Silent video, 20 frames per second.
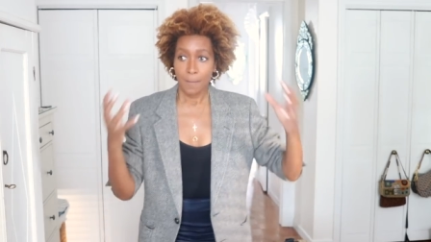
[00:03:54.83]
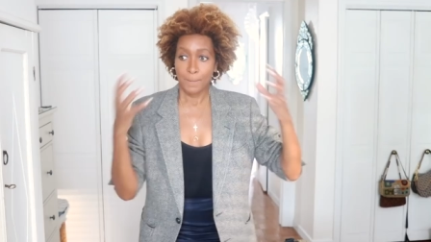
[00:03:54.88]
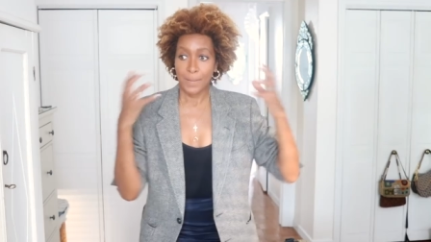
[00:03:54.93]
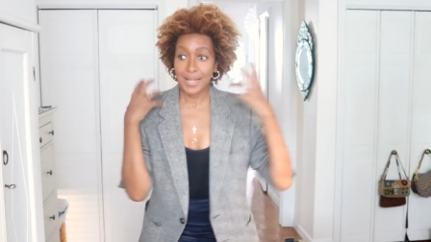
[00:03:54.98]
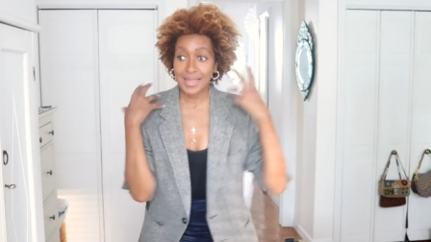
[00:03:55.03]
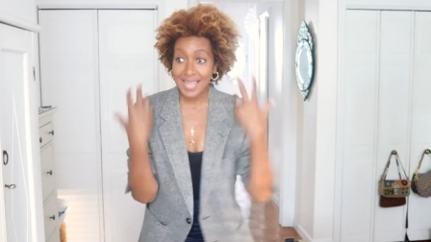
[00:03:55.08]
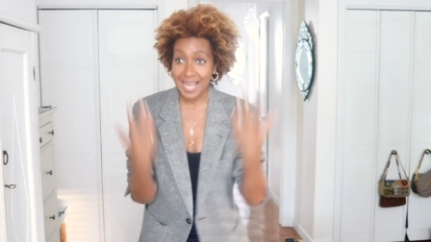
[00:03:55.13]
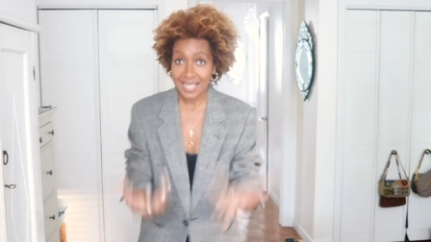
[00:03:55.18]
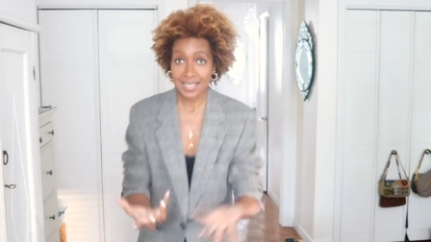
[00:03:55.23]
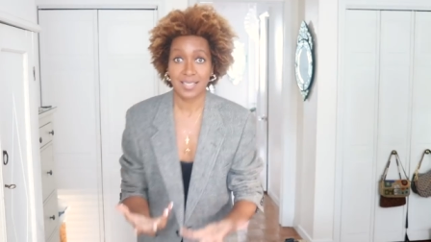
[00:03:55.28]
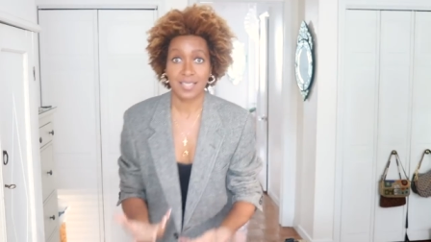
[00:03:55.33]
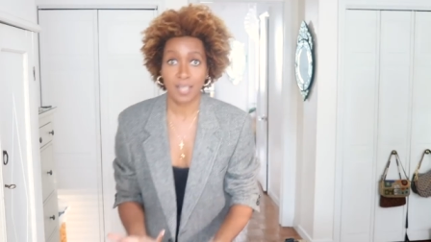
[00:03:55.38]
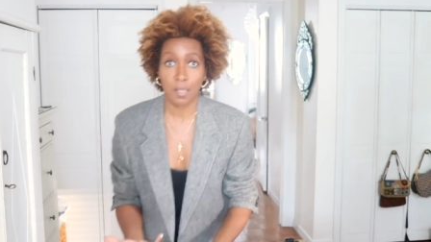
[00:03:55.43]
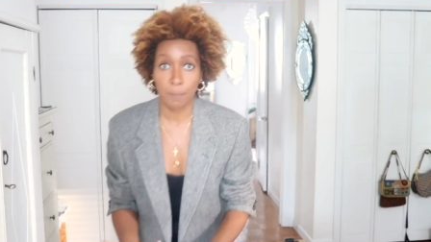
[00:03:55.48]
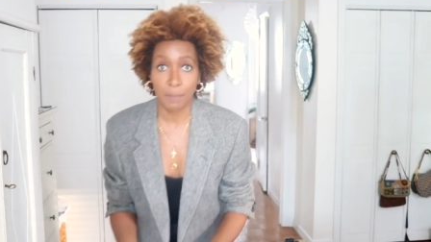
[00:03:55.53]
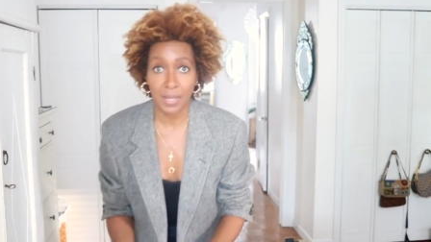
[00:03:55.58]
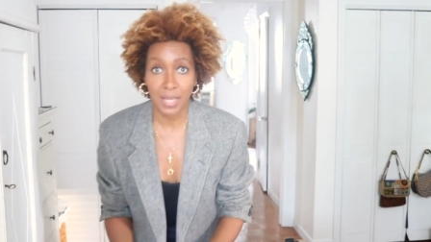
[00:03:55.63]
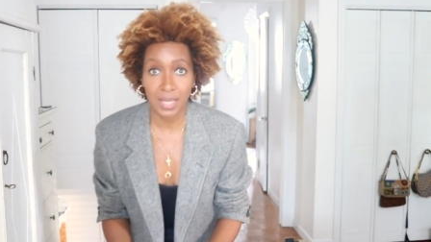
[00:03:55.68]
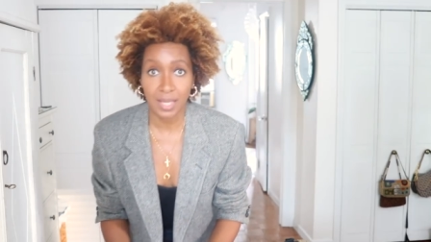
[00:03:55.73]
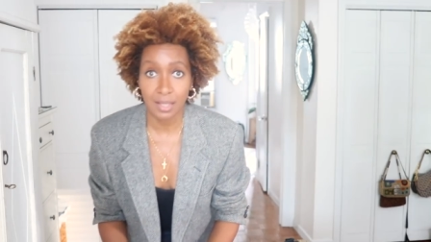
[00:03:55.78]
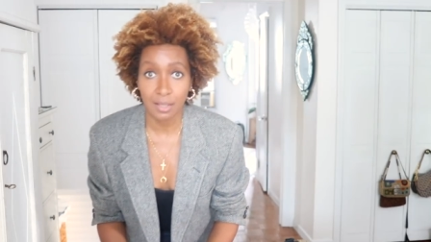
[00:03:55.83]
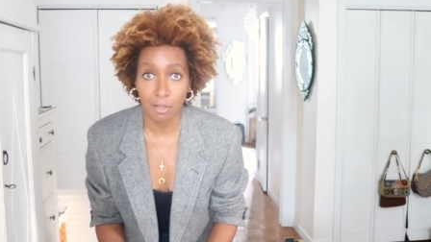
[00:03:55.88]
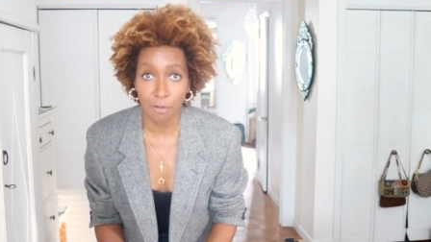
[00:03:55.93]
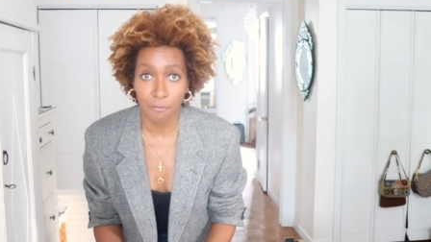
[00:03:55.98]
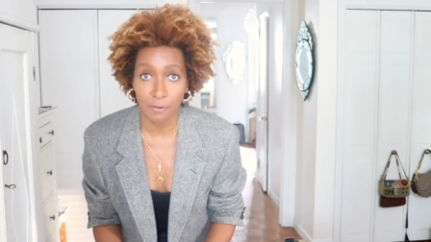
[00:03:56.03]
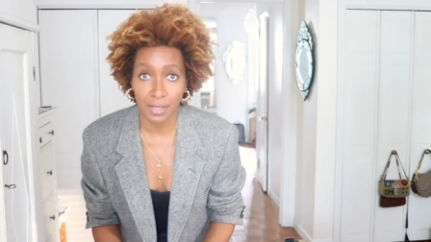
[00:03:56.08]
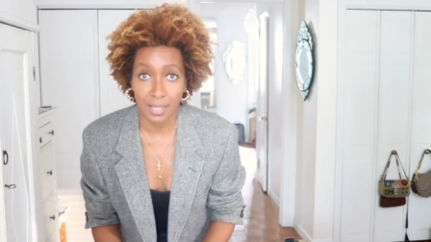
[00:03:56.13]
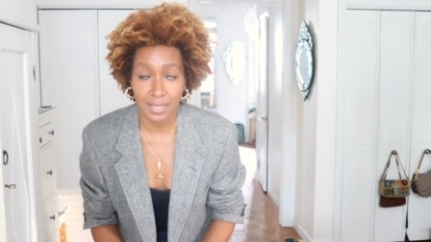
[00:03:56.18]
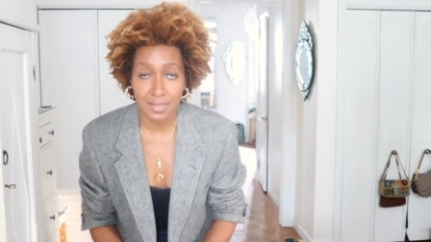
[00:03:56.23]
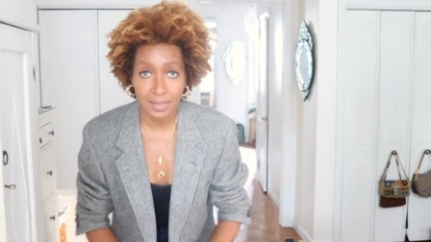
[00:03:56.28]
And that's the appeal of
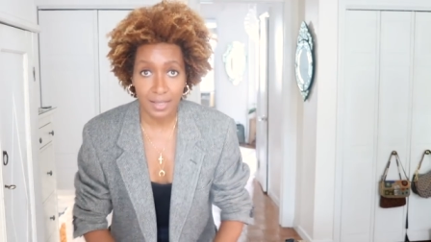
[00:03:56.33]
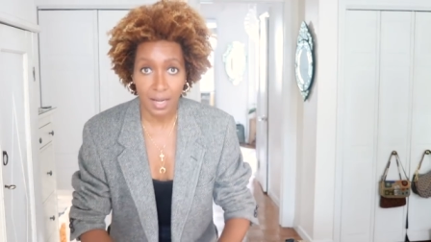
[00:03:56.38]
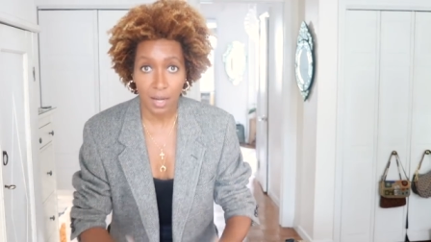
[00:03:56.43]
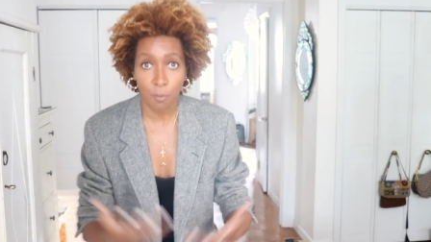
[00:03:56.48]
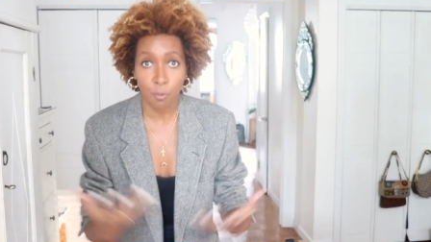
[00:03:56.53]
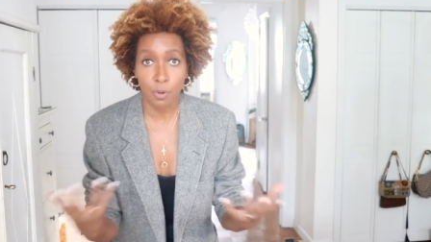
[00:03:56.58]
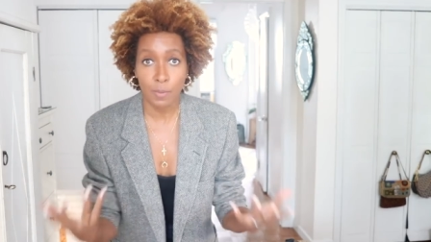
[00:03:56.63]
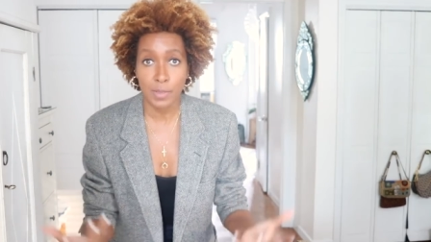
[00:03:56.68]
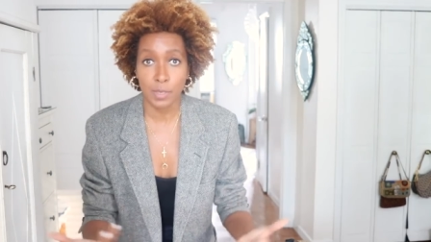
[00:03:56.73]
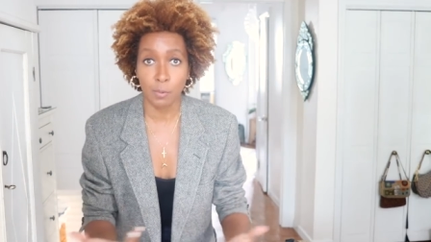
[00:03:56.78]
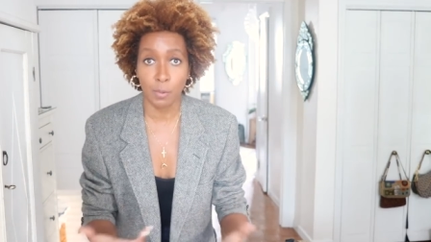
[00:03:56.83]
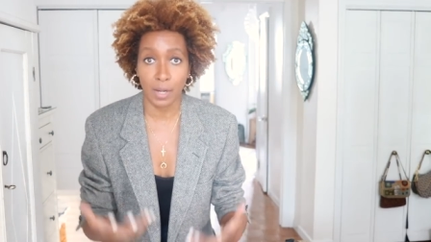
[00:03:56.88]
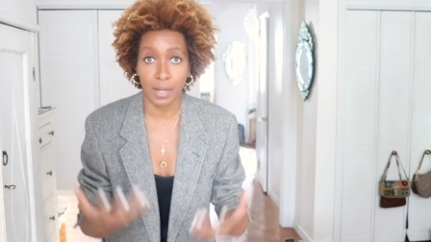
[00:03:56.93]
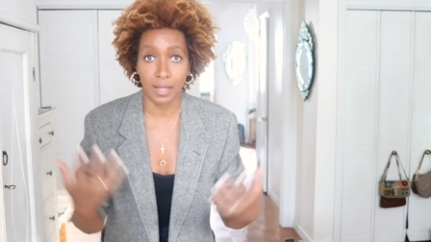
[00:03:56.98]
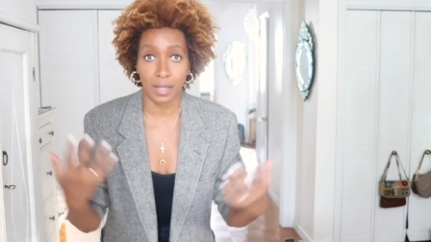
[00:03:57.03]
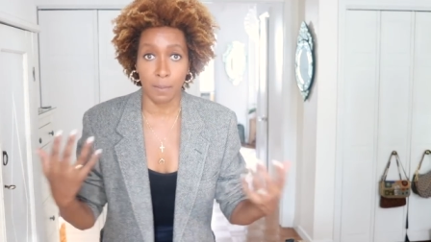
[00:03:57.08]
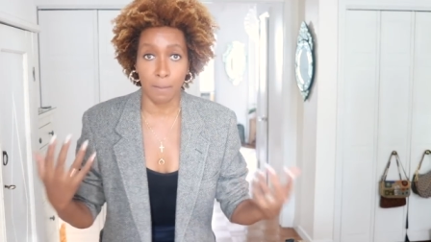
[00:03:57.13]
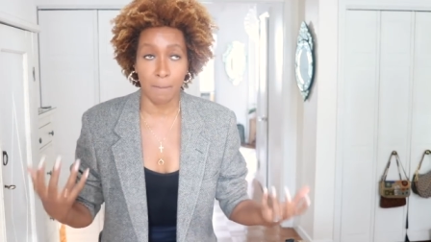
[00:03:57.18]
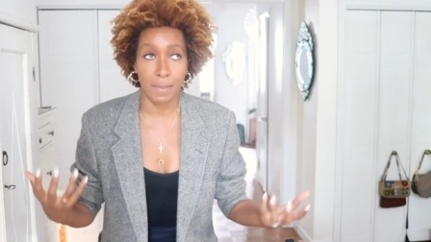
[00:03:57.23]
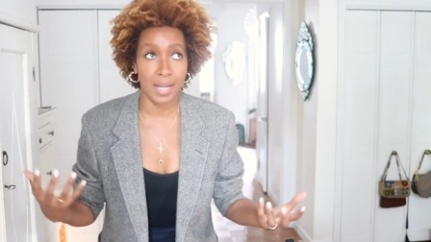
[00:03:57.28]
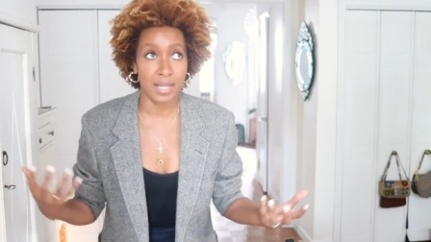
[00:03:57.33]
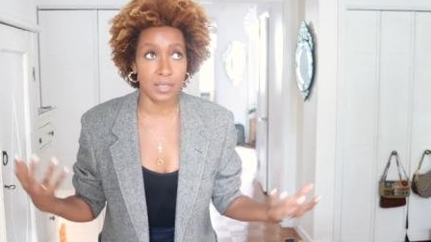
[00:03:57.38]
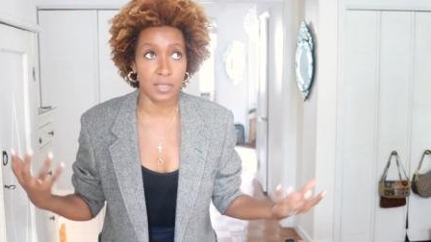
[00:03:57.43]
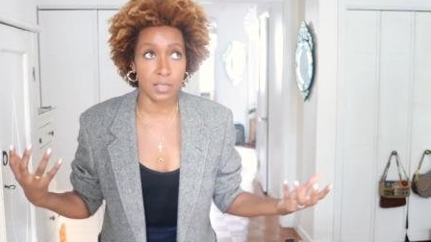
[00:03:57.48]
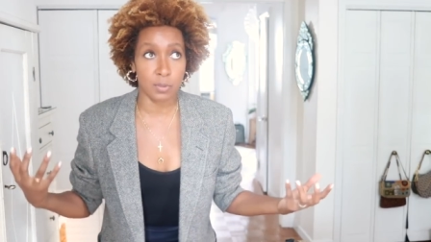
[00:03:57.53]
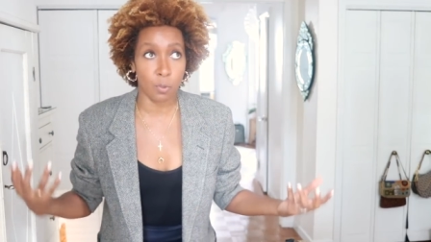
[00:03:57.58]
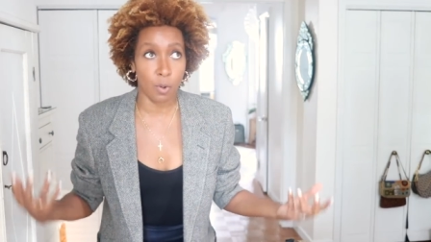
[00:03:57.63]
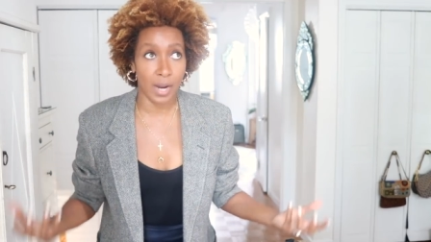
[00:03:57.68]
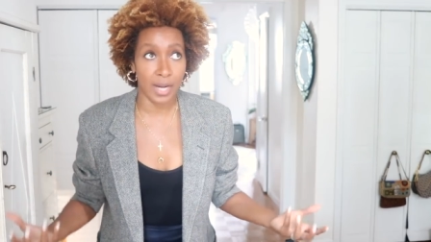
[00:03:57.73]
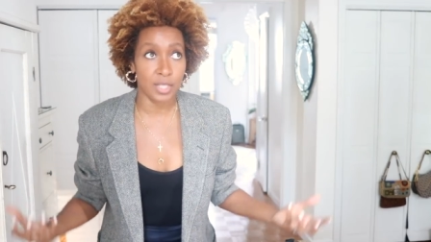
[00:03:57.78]
it. It's like a woman wearing a
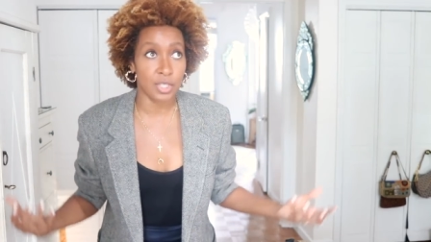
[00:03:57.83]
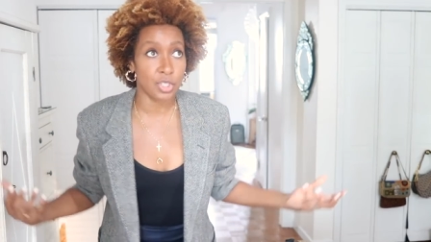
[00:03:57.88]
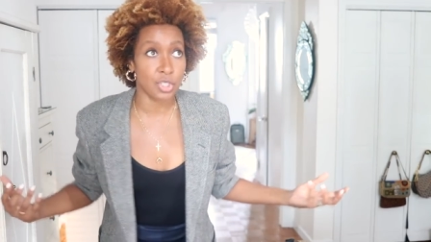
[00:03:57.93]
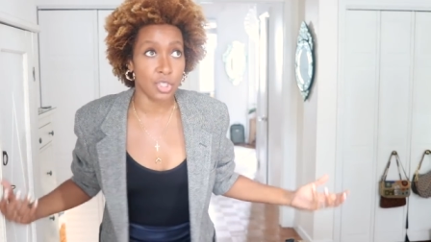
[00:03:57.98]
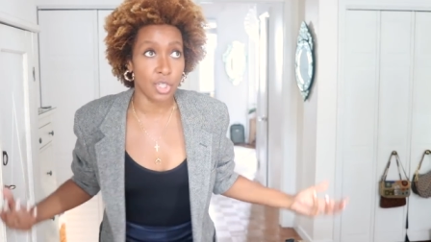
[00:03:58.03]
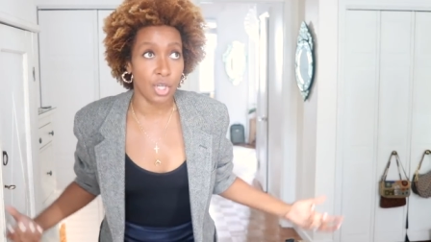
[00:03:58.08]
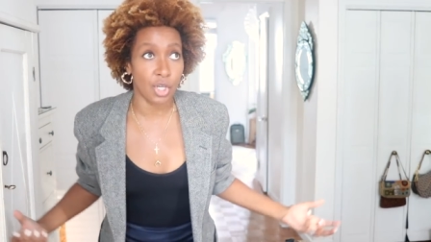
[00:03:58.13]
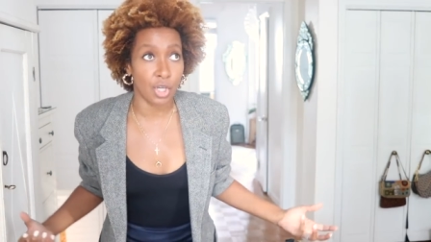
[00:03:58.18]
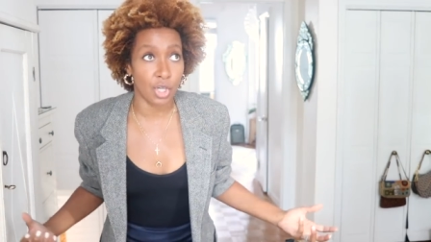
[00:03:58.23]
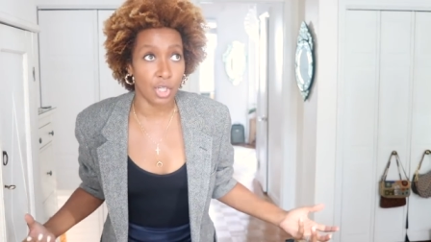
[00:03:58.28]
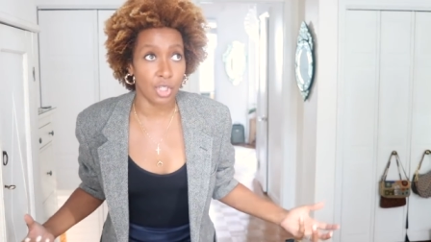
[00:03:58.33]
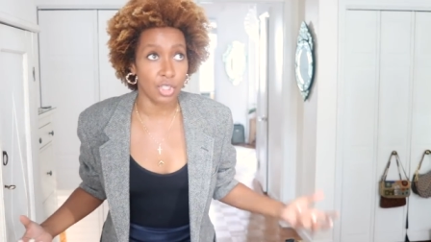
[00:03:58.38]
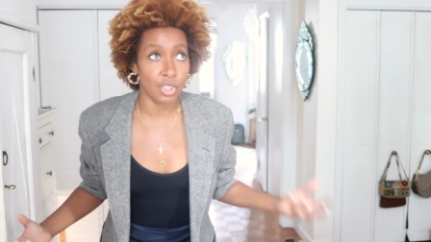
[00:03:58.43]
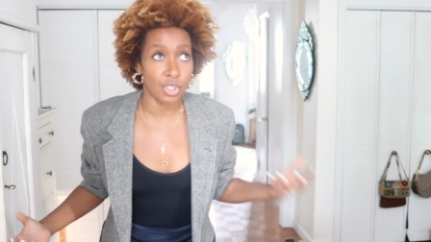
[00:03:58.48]
men's white shirt.